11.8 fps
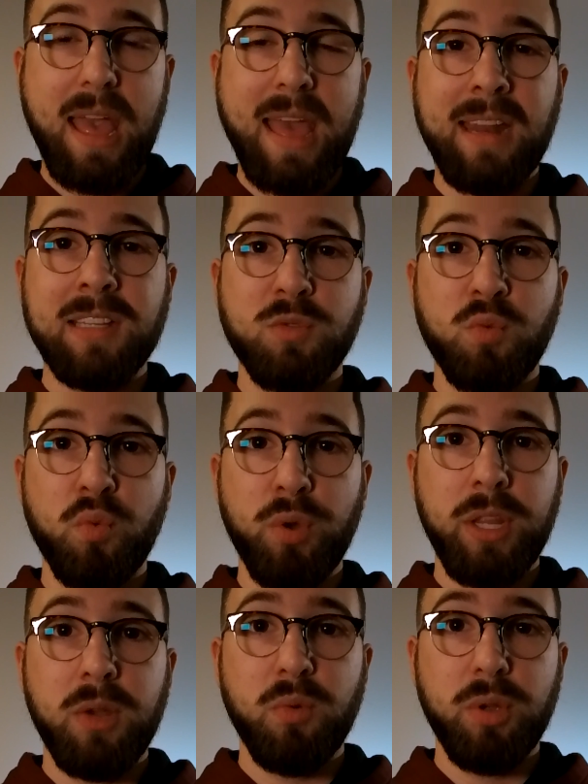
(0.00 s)
and it's
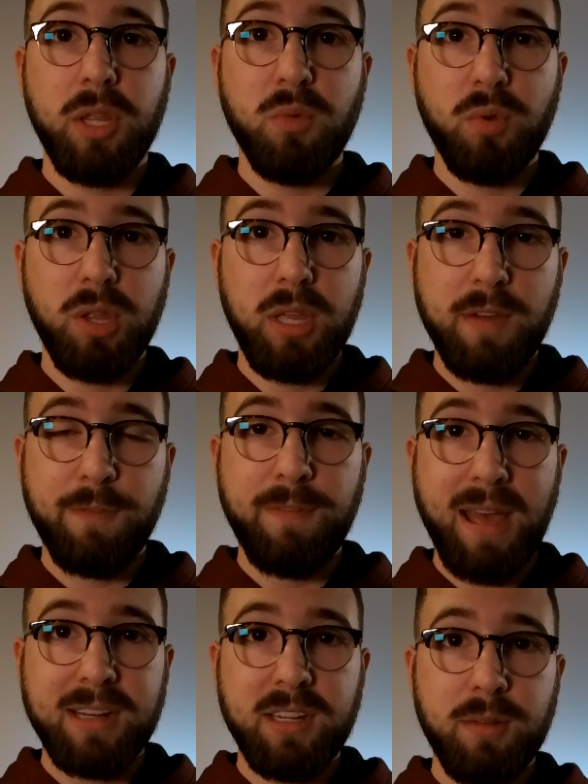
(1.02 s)
really, really, really
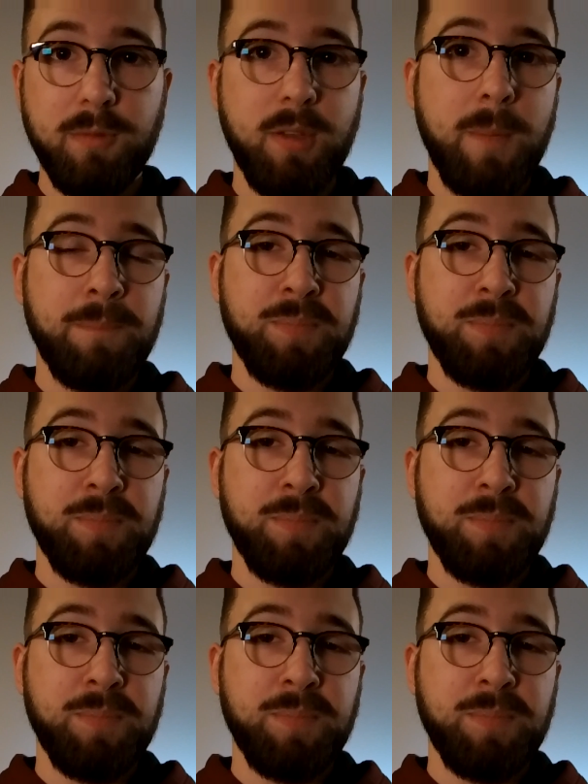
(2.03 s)
effective